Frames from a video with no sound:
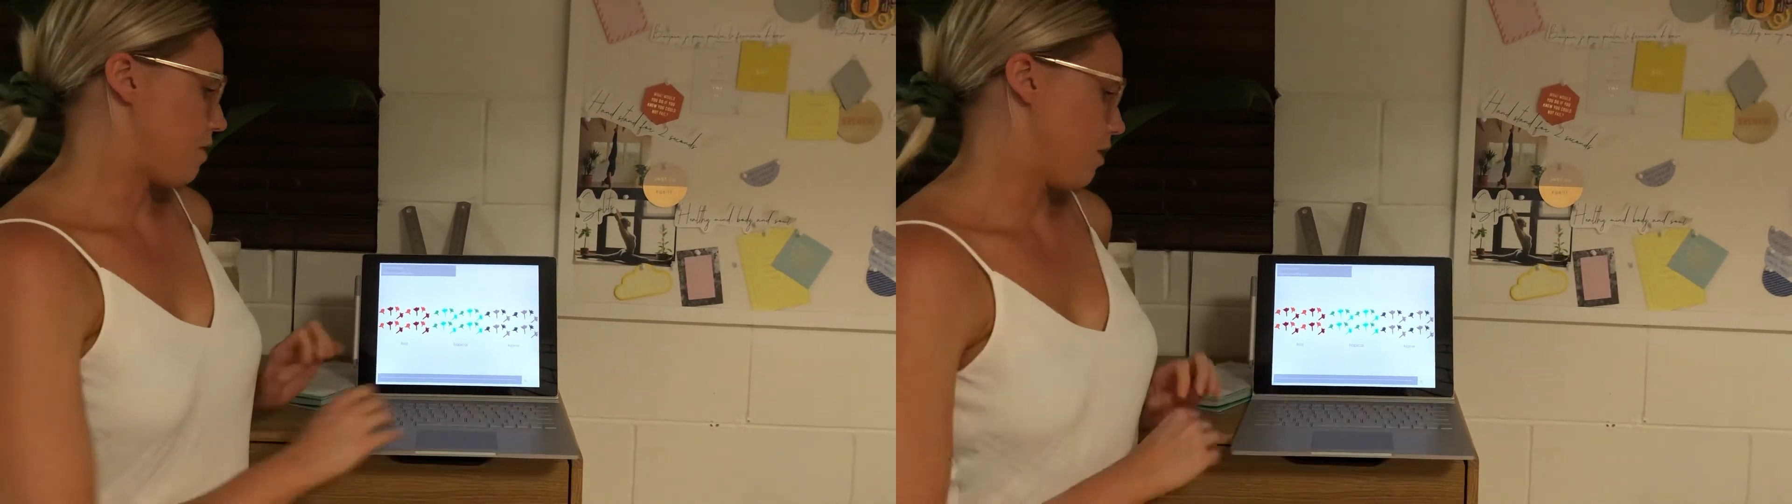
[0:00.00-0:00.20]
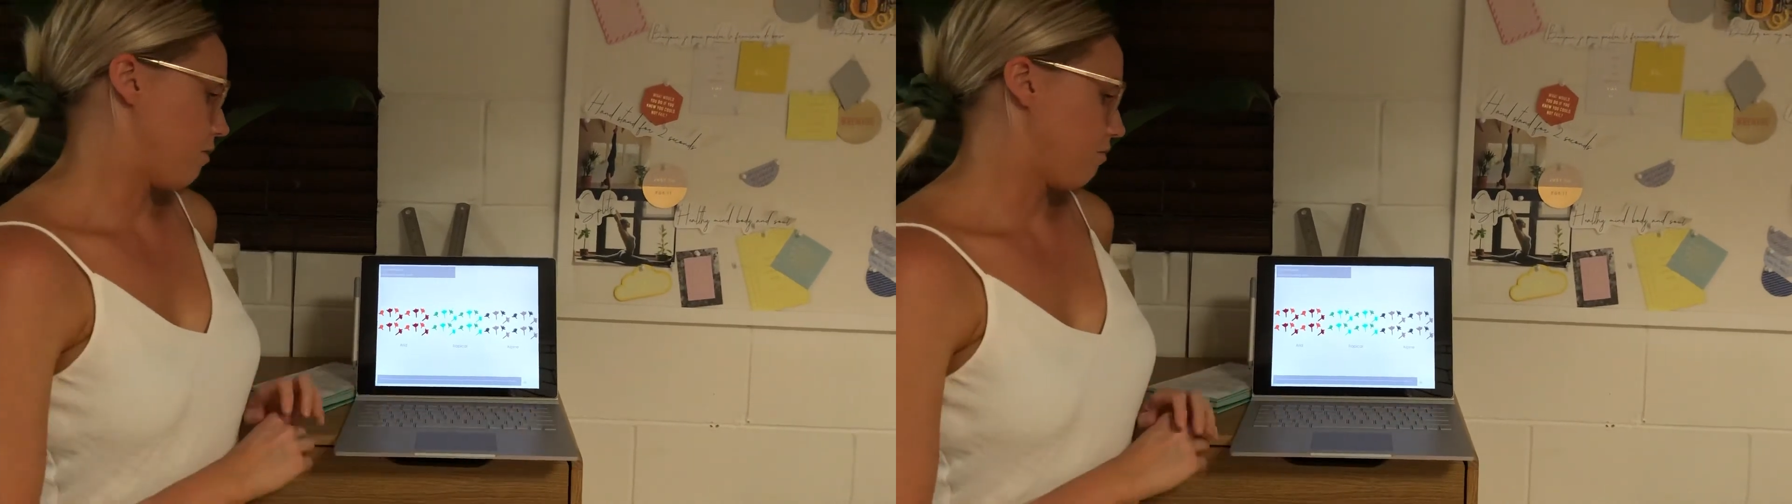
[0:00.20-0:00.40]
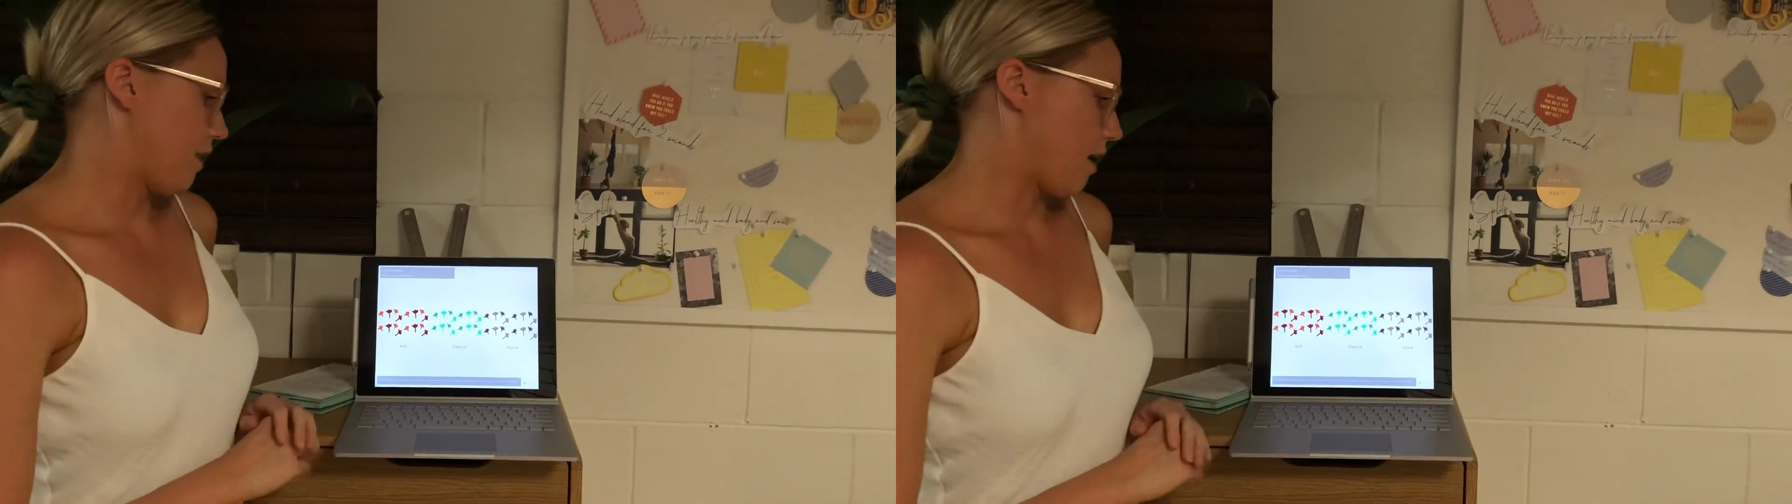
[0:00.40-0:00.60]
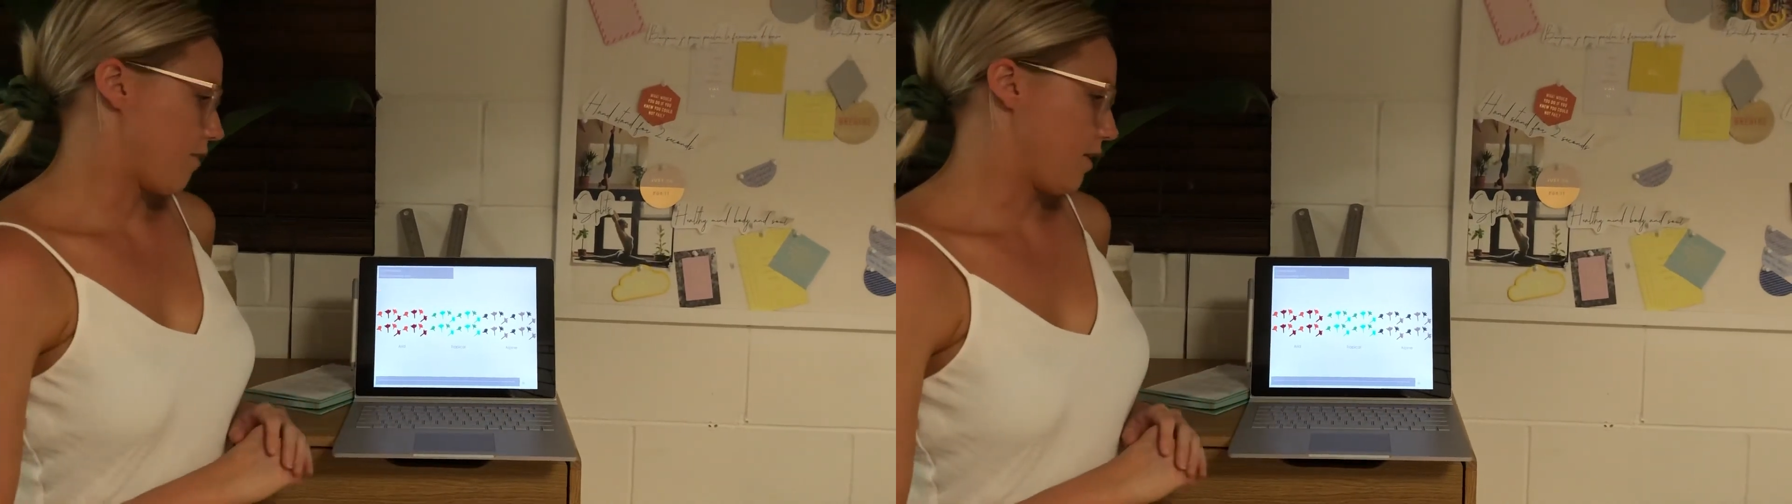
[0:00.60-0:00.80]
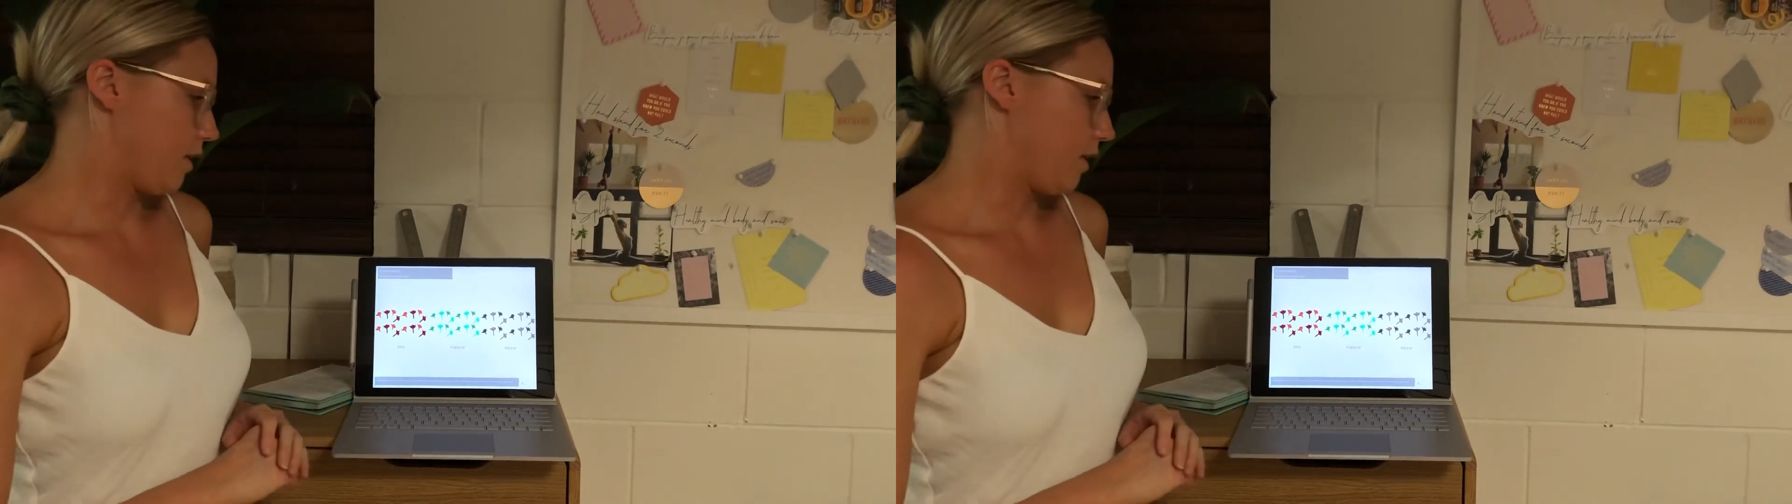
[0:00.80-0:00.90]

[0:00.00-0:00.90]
the flowering